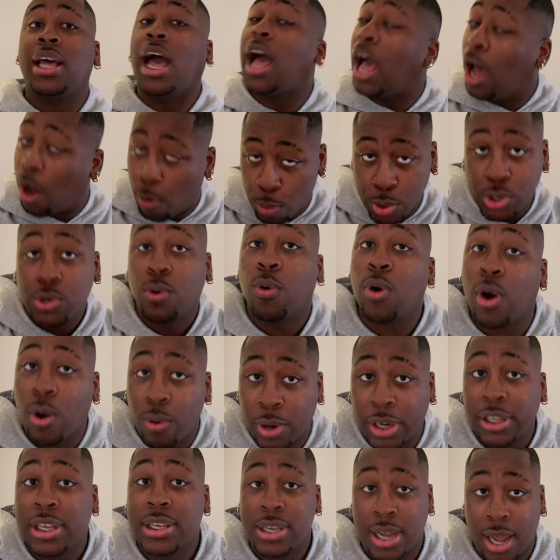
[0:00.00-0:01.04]
I was grown
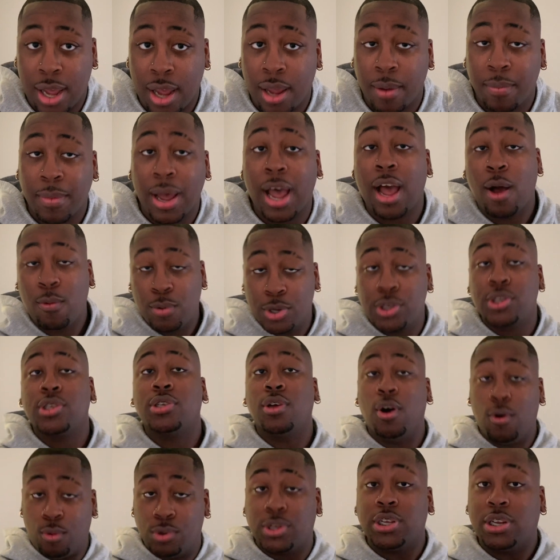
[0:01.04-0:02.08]
at the time. I was
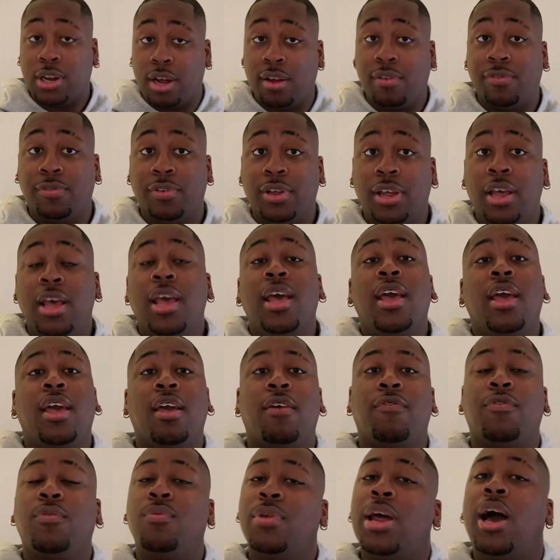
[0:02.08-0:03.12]
old enough. If
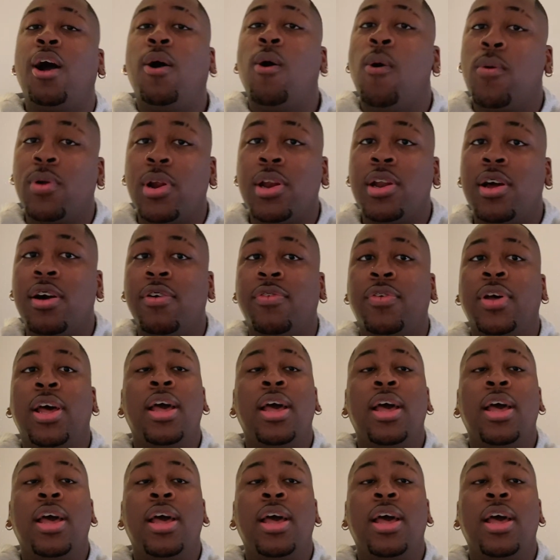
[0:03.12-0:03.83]
you're not old enough,